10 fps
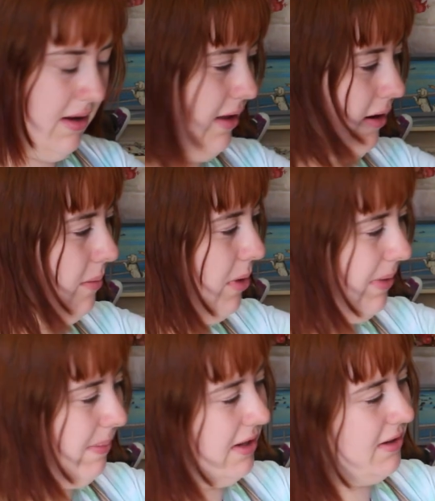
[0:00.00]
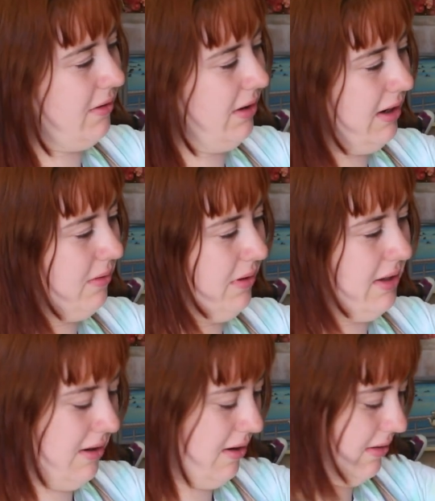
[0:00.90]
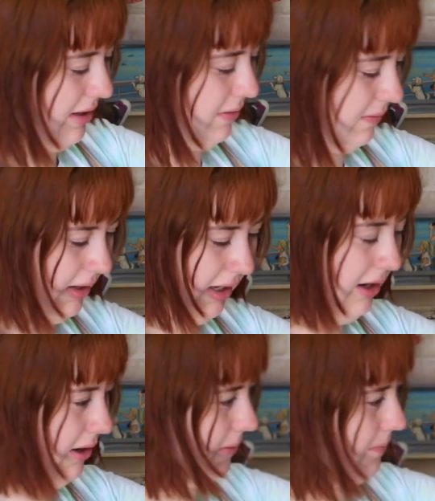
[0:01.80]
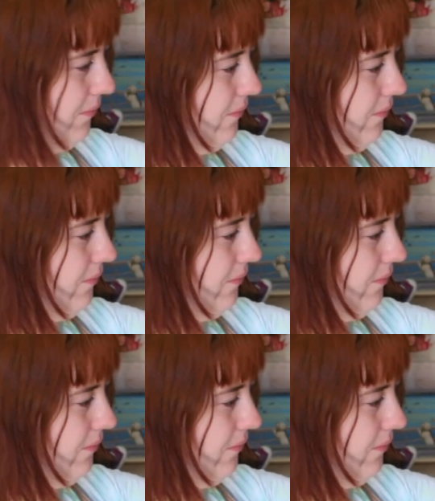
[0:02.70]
There are bobby pins holding in all these curls. That's really cute.